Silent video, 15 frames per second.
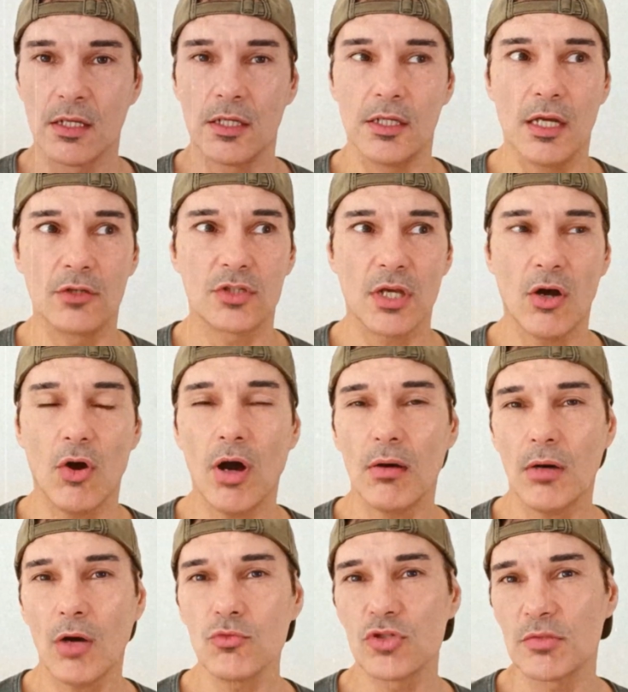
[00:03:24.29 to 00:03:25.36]
You know, so
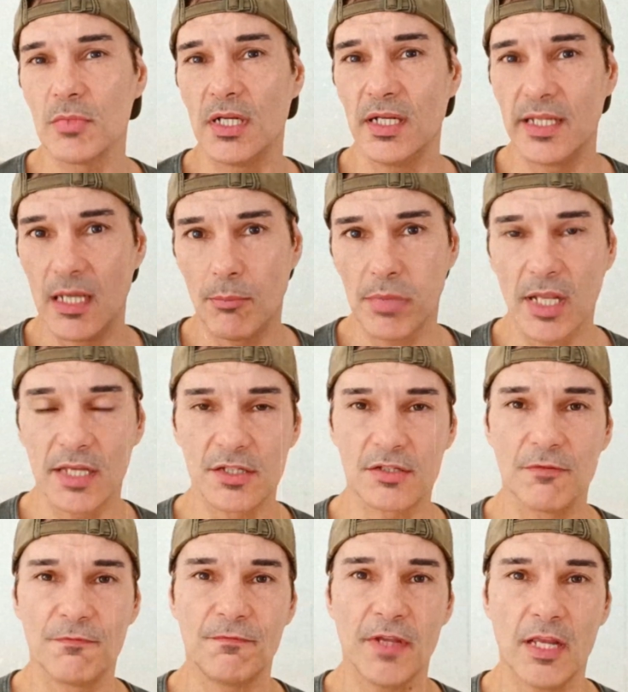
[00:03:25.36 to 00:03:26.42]
ultimately a
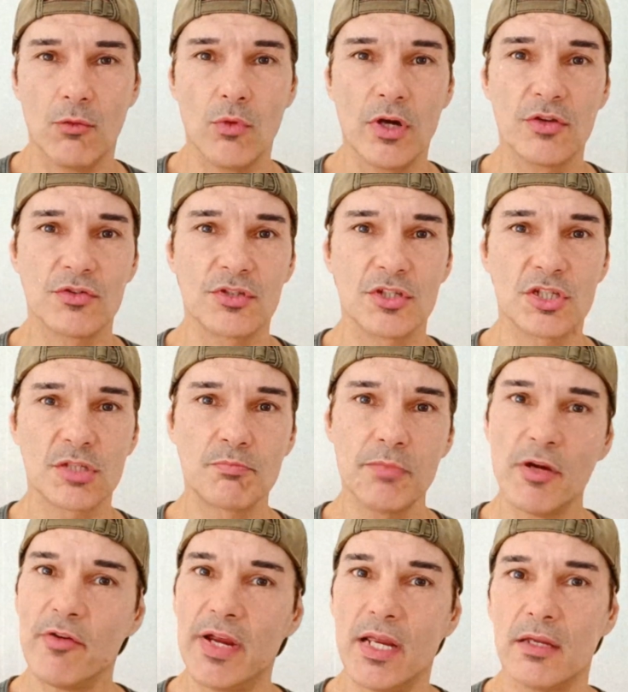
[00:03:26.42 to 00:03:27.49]
place of fear, whereas the
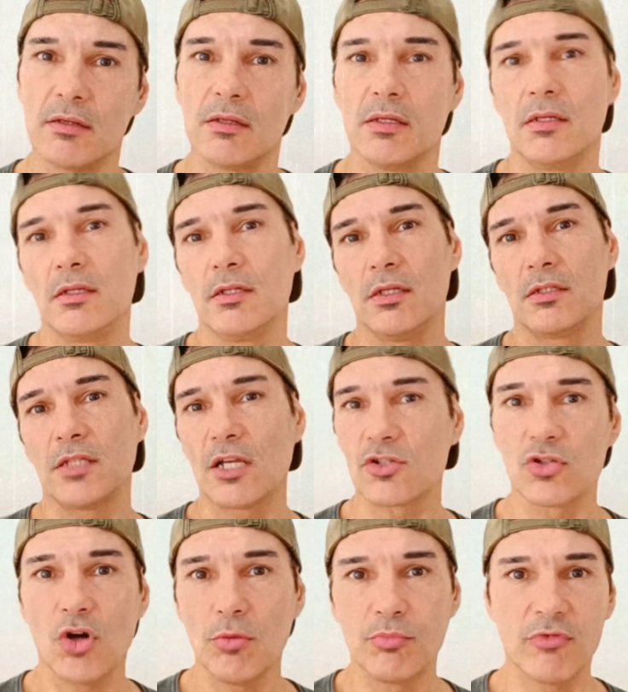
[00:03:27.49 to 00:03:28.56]
spirit
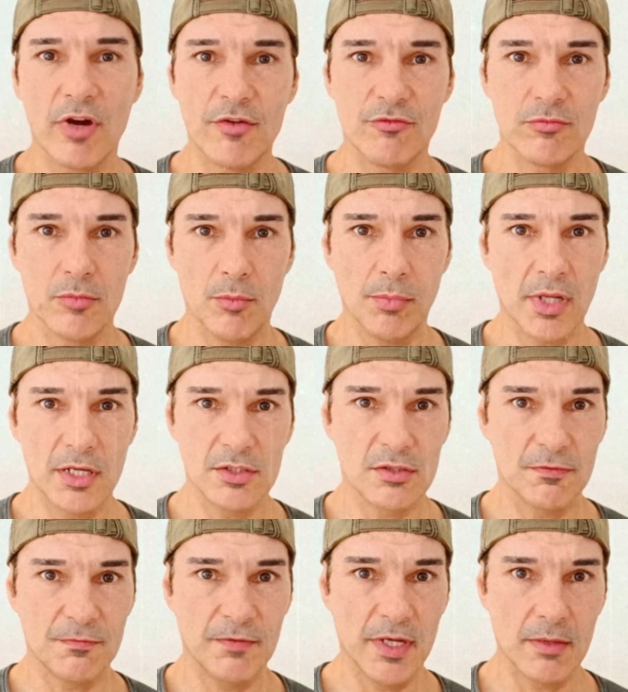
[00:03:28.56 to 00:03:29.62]
doesn't operate from a
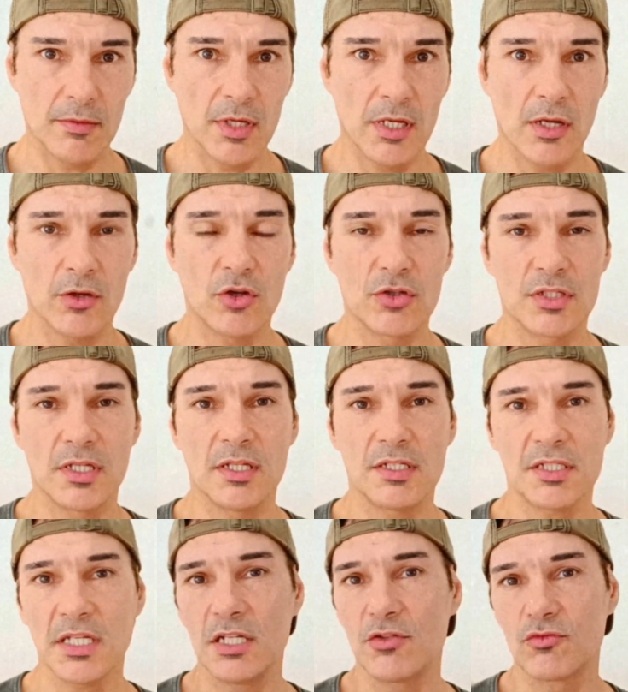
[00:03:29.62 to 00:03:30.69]
place of fear, you know, because it
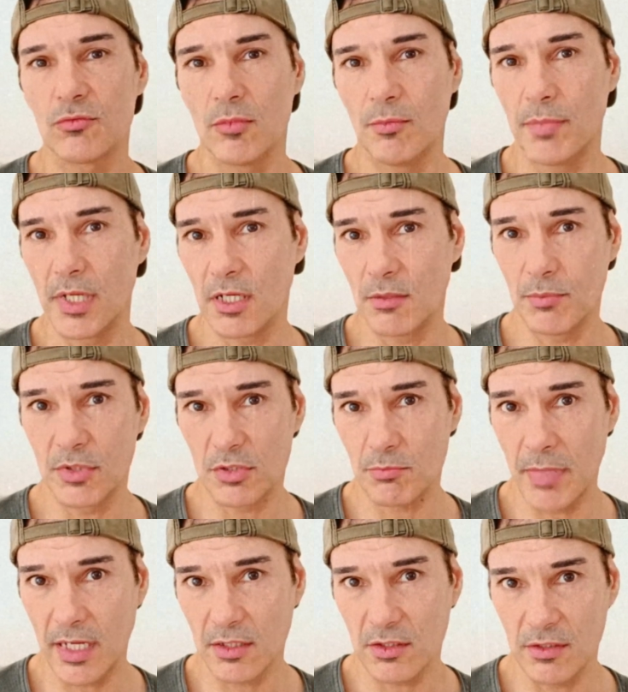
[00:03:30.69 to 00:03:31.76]
sees from a bigger
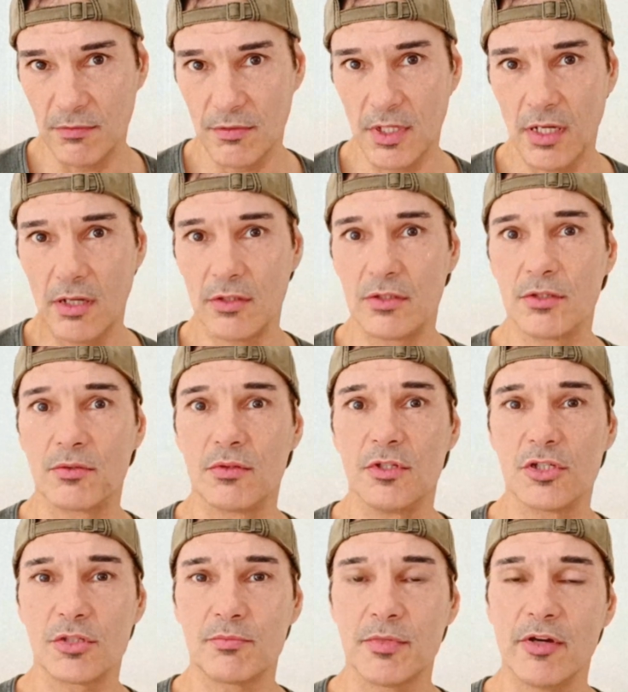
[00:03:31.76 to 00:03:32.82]
perspective. You know, the,
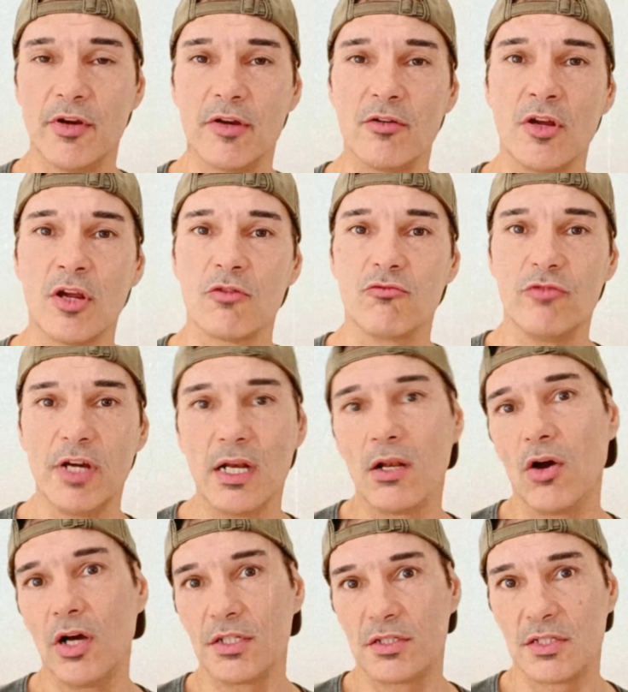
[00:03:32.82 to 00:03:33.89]
the spirit
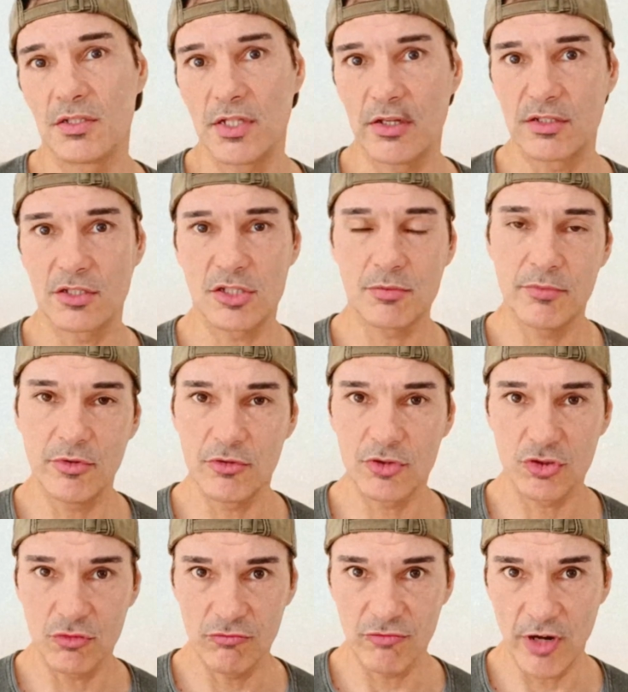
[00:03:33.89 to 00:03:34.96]
realizes there's a
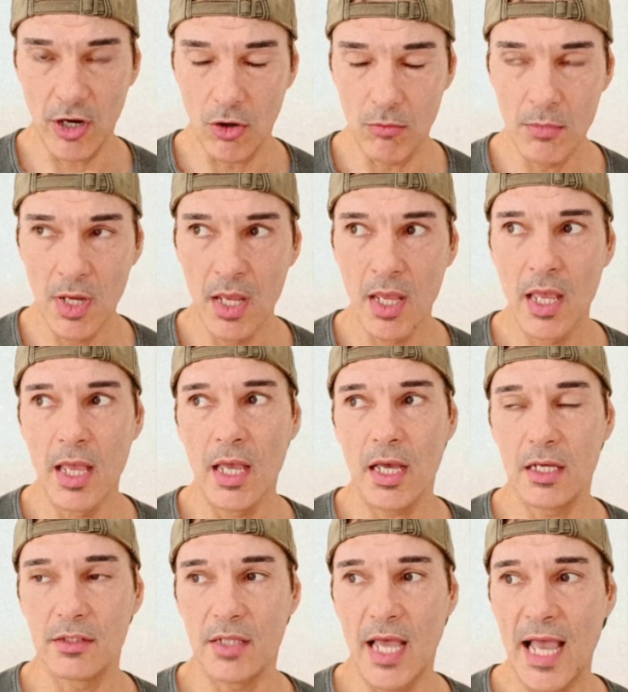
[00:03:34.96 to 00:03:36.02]
spiritual realm
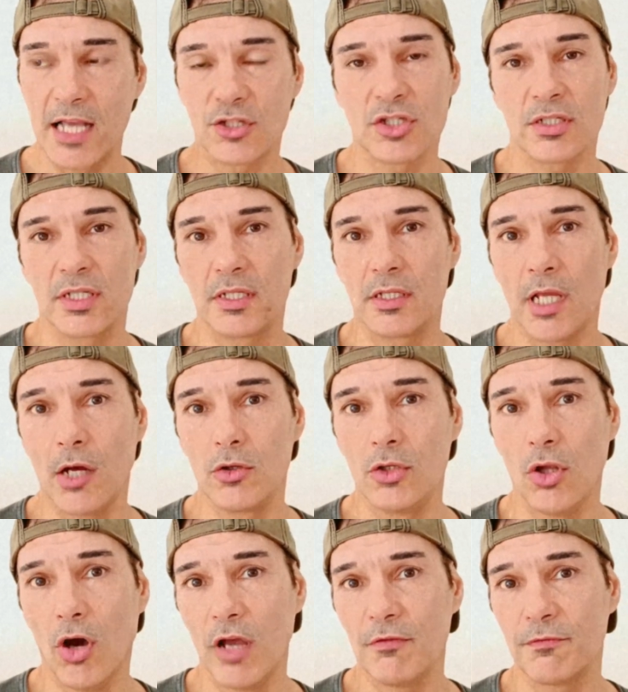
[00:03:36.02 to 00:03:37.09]
and that actually, you know,
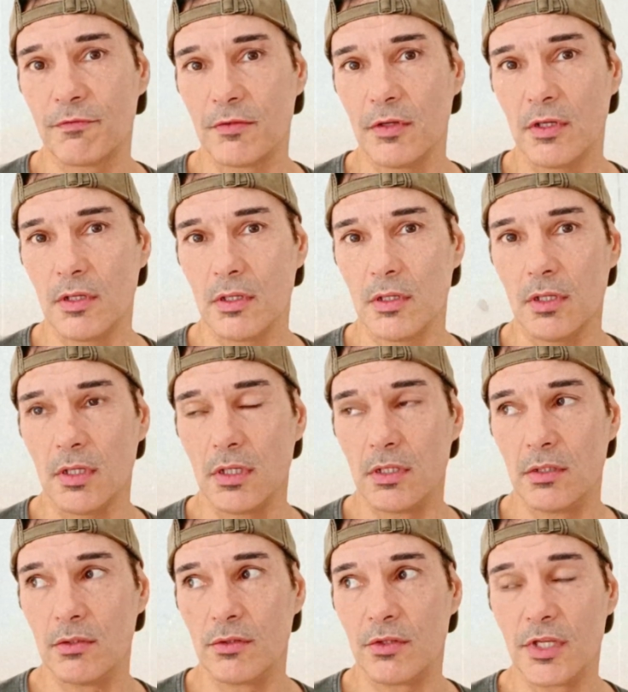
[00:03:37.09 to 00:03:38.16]
life
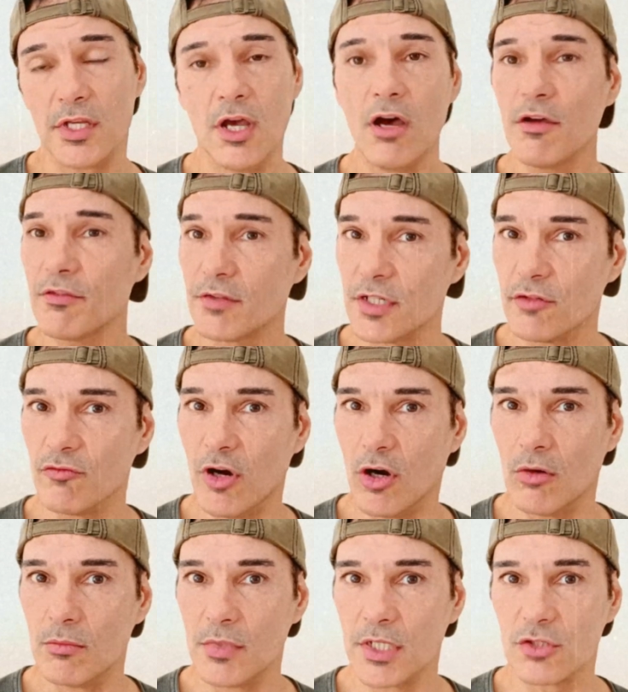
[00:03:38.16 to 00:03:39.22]
in the earthly
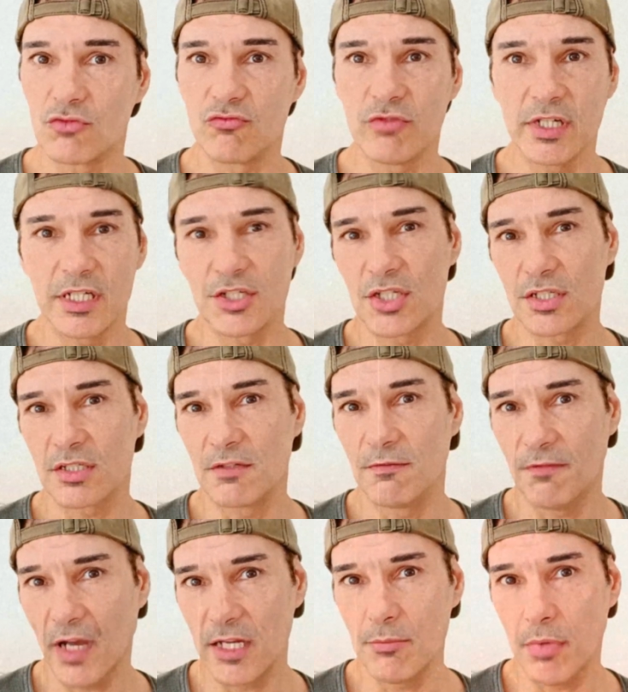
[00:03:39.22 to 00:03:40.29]
realm is really just a
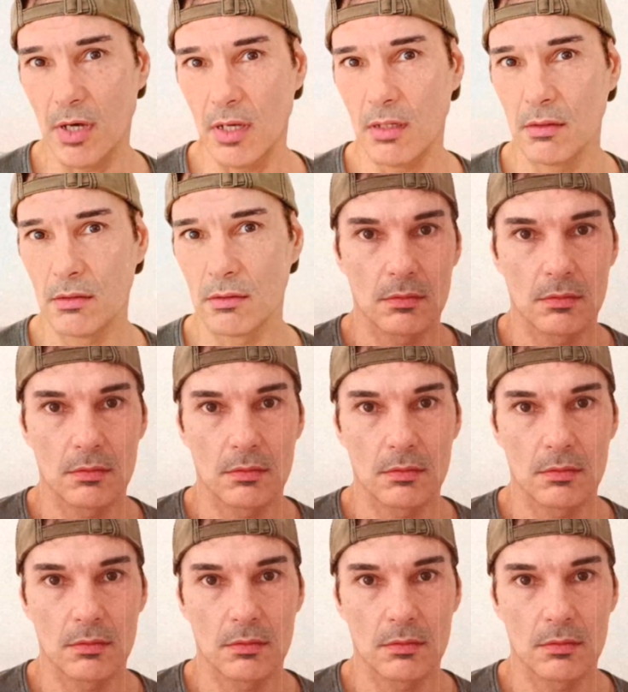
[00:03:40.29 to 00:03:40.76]
vapor.